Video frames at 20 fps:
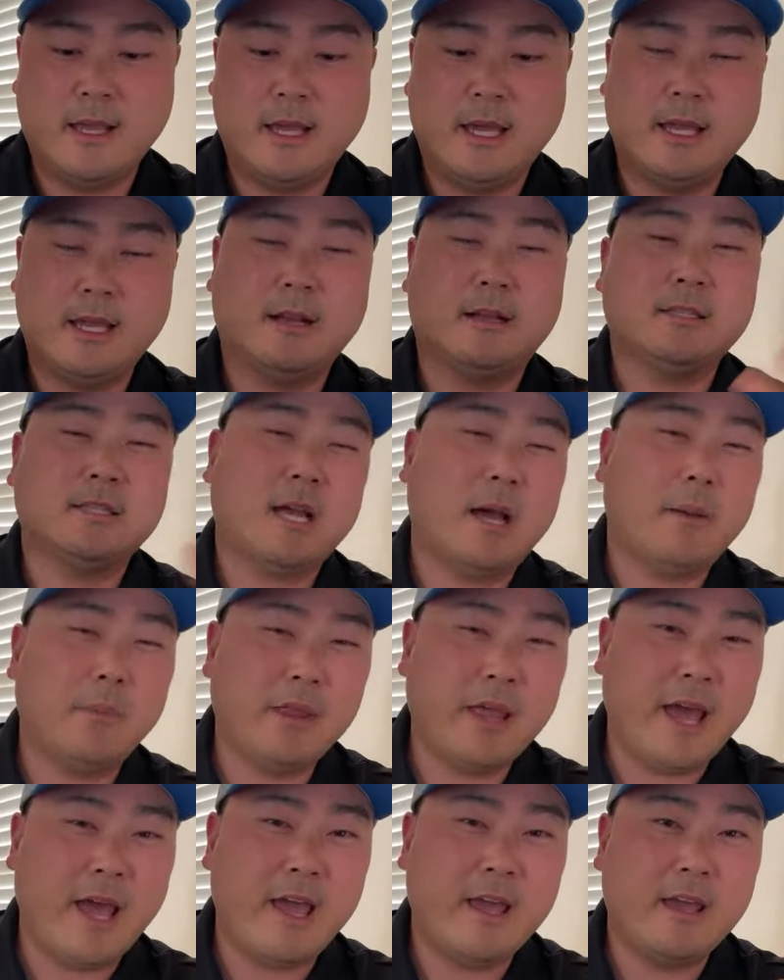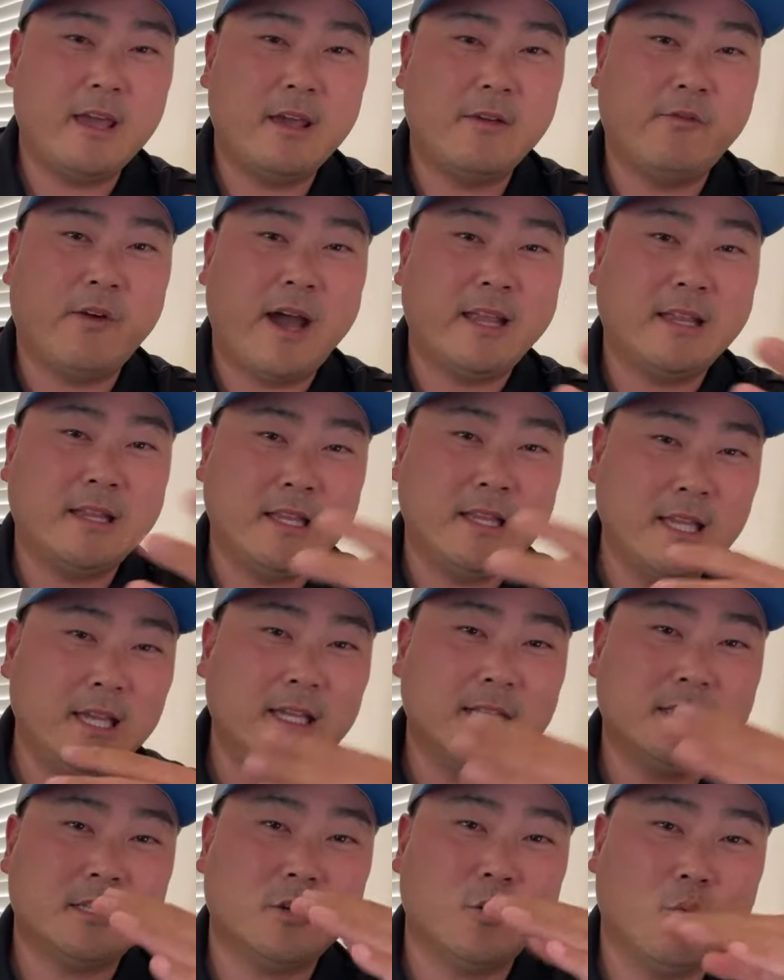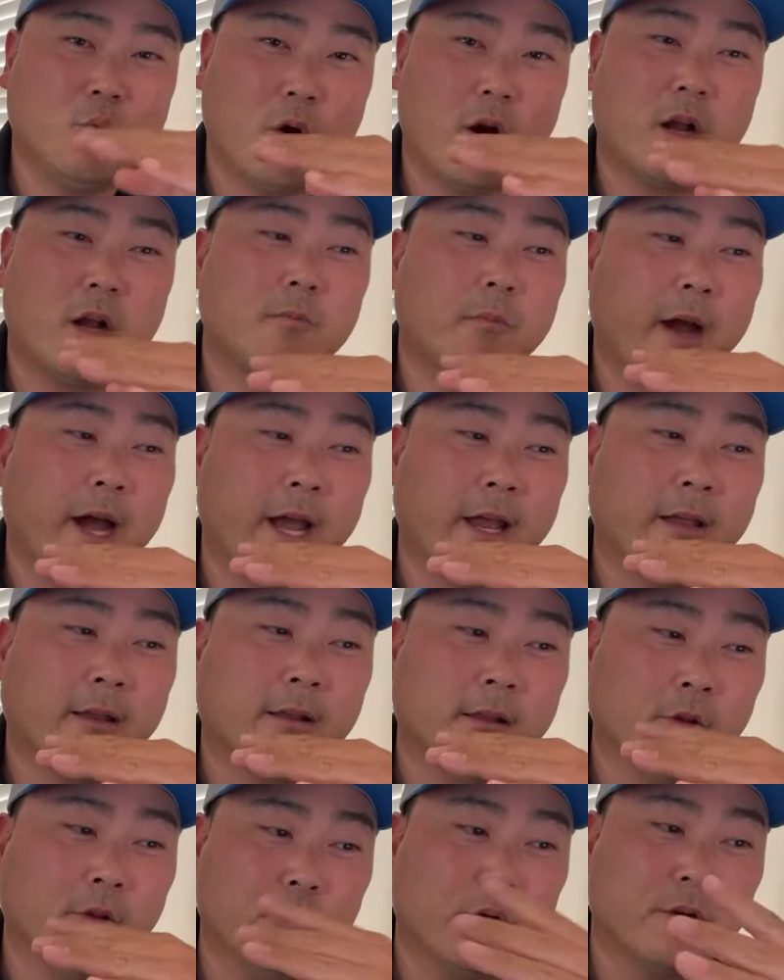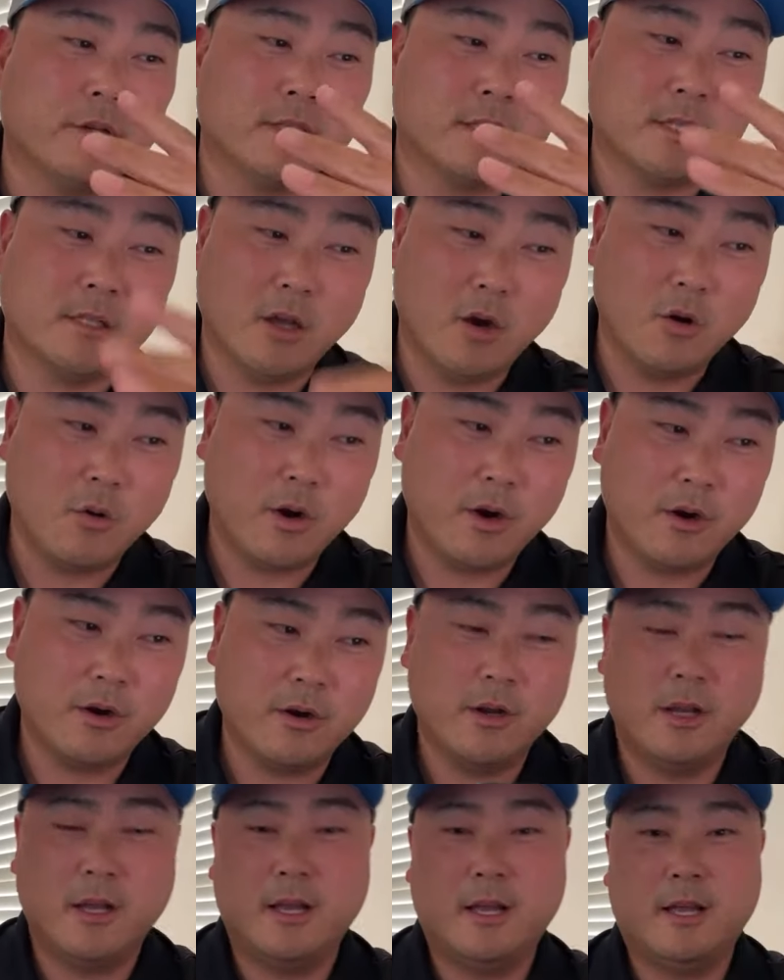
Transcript: And on top of that, if I need to work my lure slower,